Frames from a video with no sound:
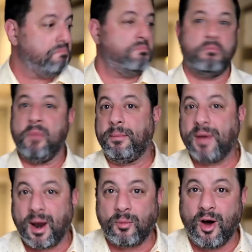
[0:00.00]
Maybe
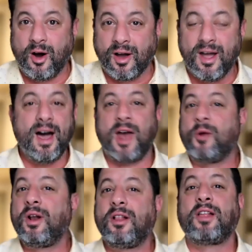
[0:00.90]
I'm wrong. I don't
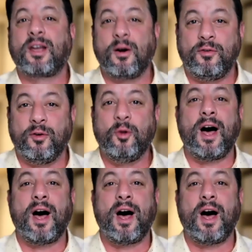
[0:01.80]
want to look like a fool.